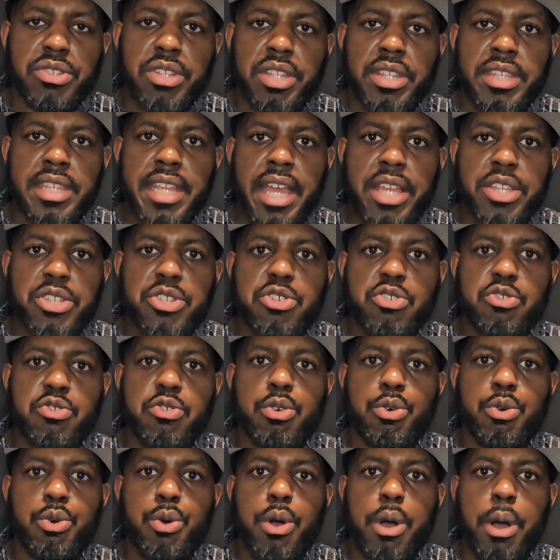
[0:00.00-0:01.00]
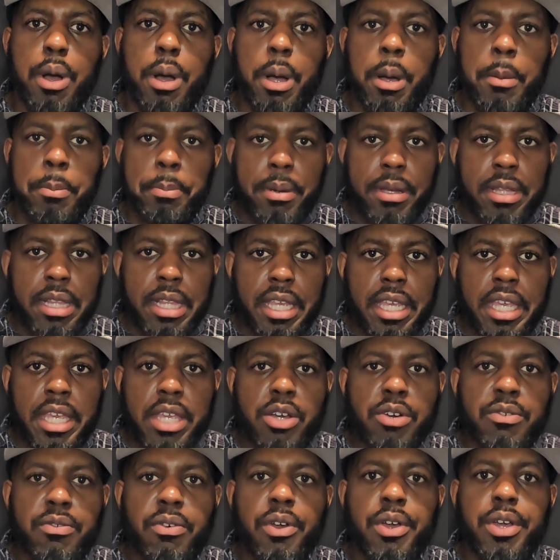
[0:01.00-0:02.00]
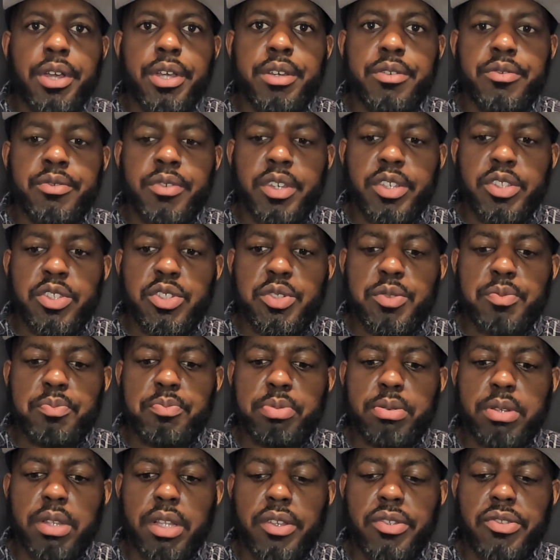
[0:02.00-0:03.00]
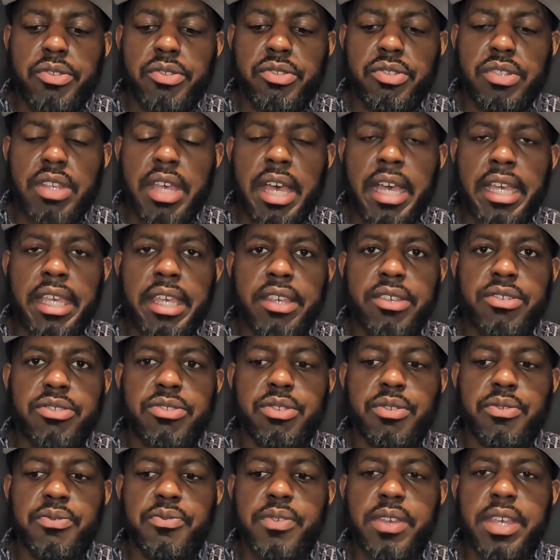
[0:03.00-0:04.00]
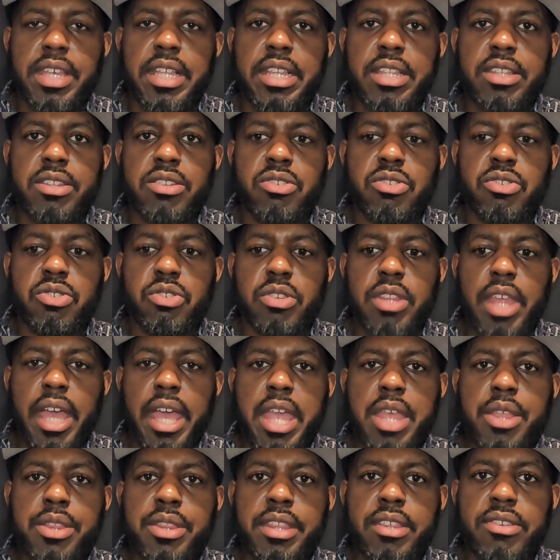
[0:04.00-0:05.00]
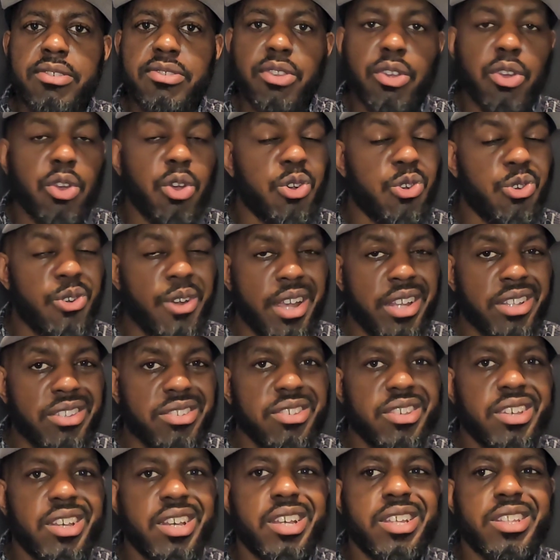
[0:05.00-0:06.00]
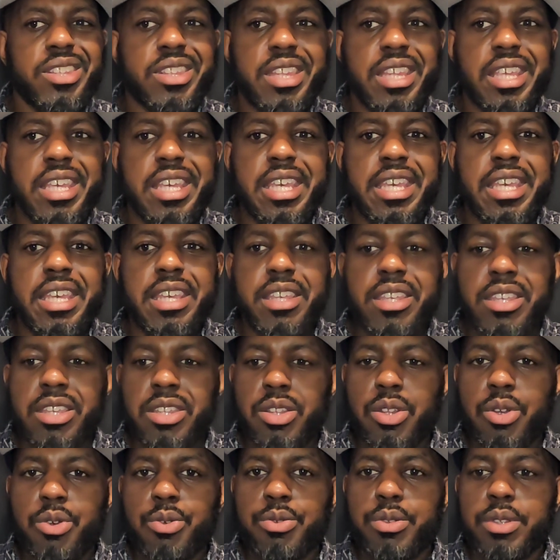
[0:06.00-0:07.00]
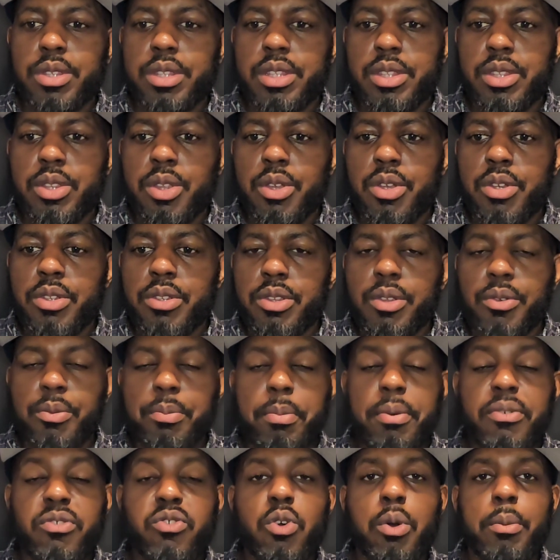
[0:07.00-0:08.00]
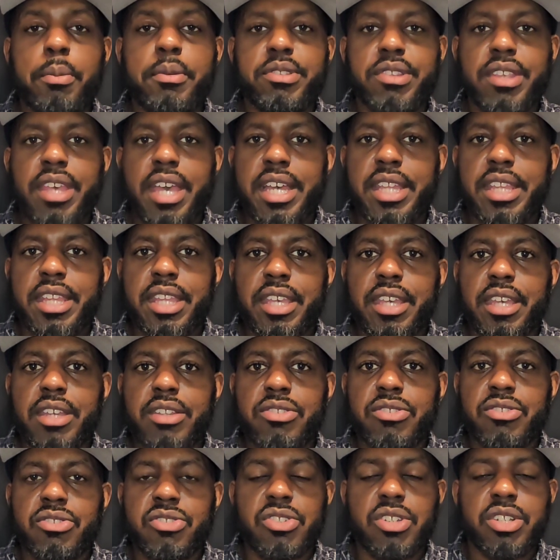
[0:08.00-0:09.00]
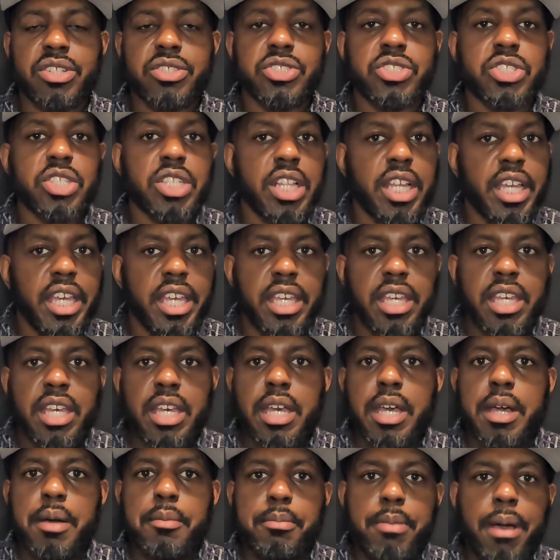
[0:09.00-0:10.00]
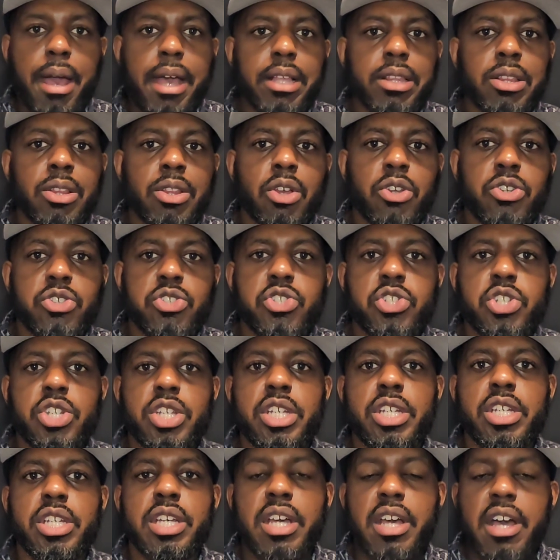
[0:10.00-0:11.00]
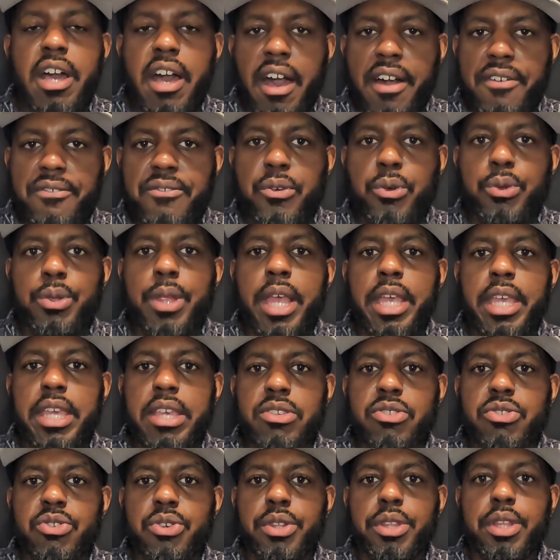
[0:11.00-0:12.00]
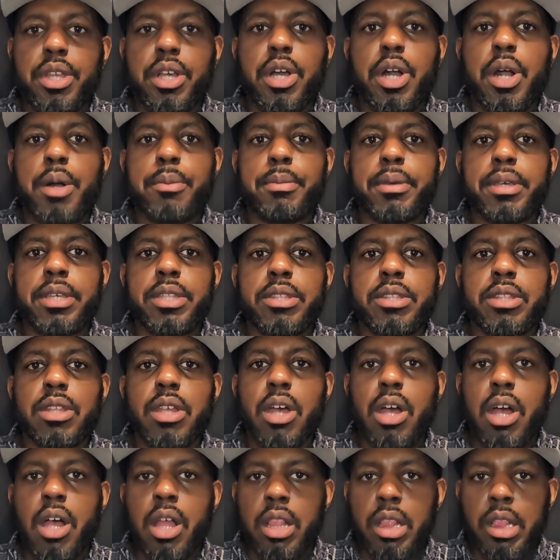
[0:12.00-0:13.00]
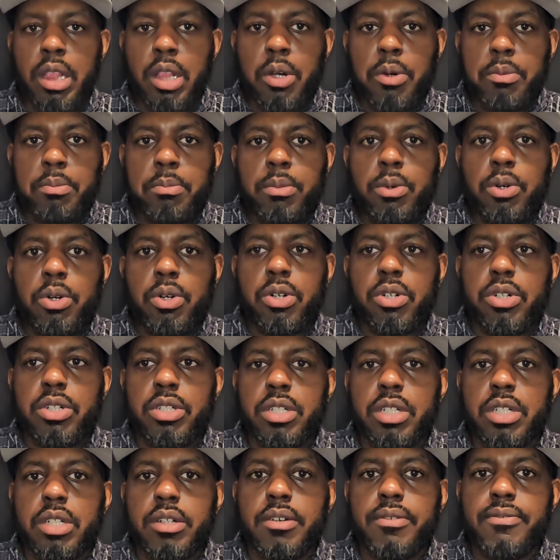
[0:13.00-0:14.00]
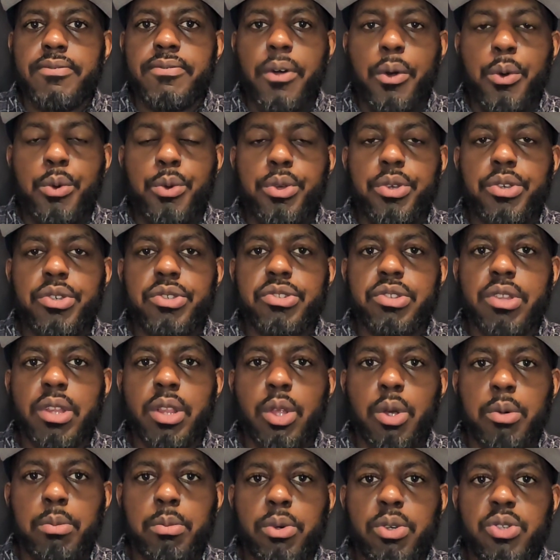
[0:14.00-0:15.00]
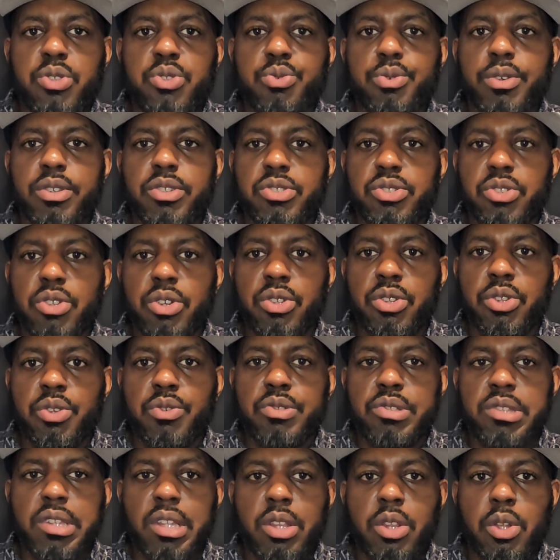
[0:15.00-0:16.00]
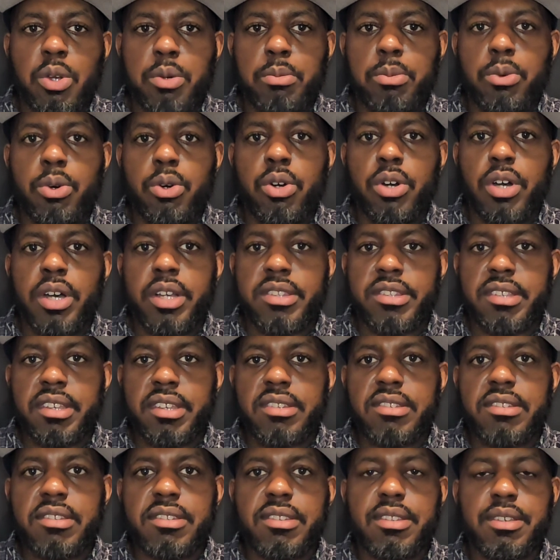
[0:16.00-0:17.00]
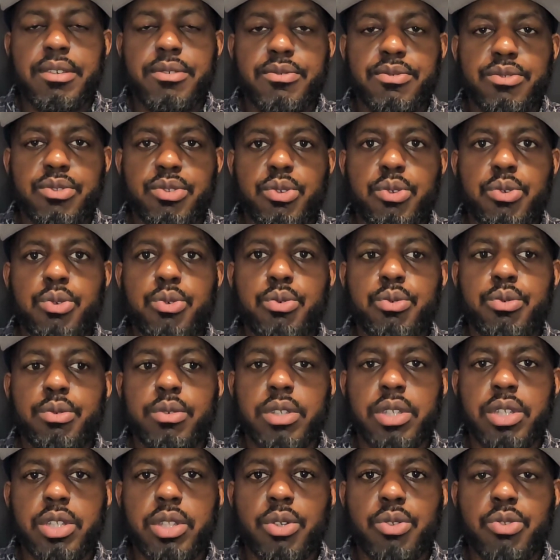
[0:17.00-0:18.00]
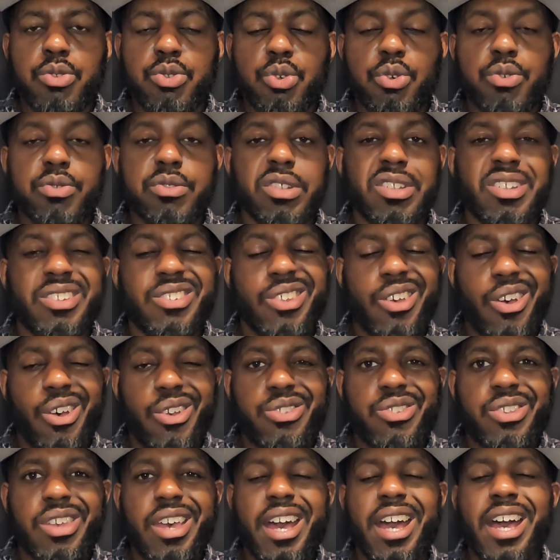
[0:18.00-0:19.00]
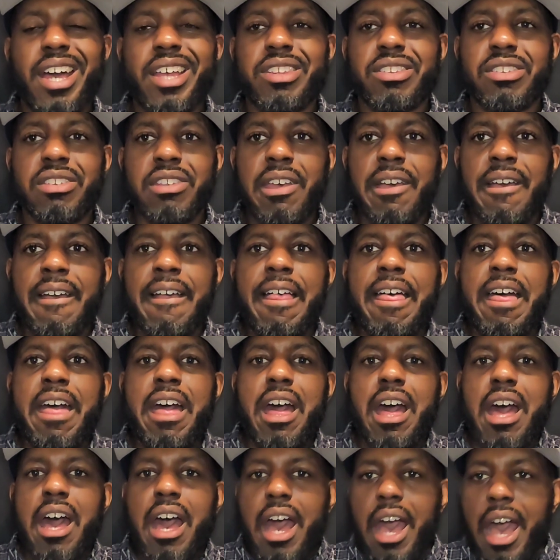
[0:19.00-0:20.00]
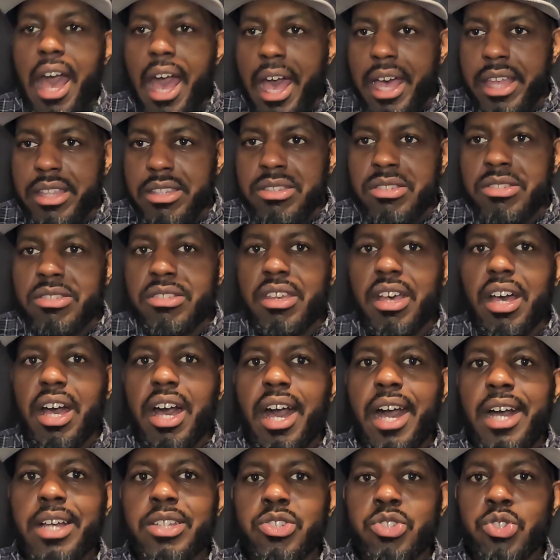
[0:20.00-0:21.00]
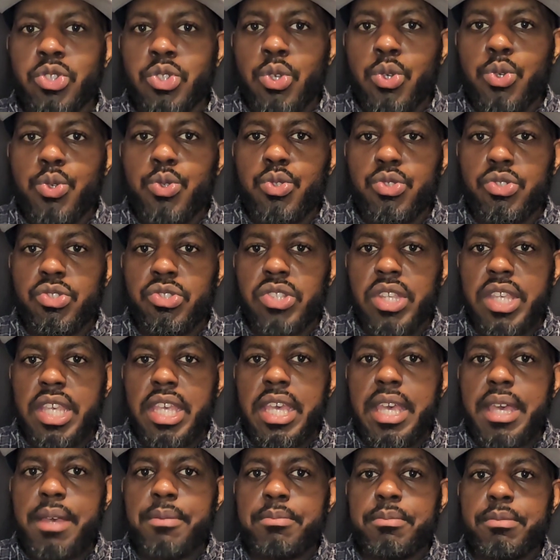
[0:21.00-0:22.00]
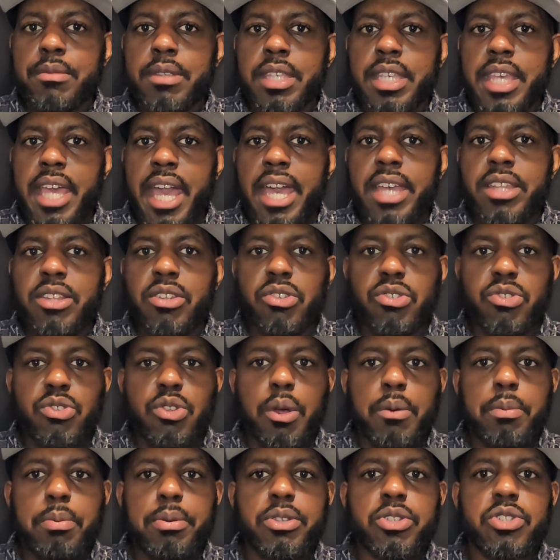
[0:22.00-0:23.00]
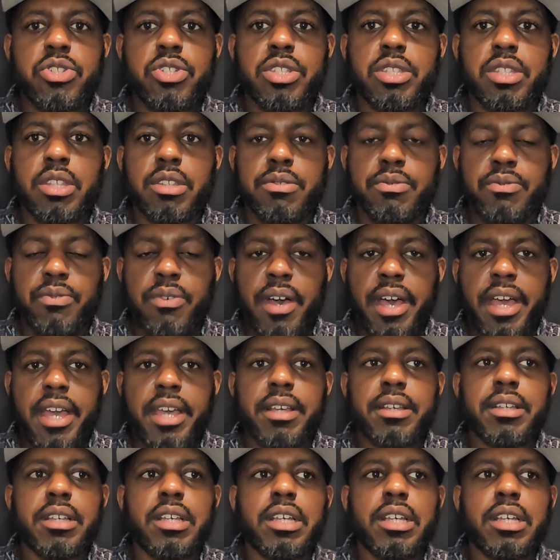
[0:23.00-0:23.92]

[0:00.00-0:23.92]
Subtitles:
the natural ability of Ergovic, plus I guess the feeling that he needs to correct the, you know, the performance he had against Zhang Zhilei back last year, I feel like he's going to come in a lot more focused, a lot more switched on, obviously a lot more attentive to, you know, sort of to the task at hand. And I do see him getting a stoppage in this fight,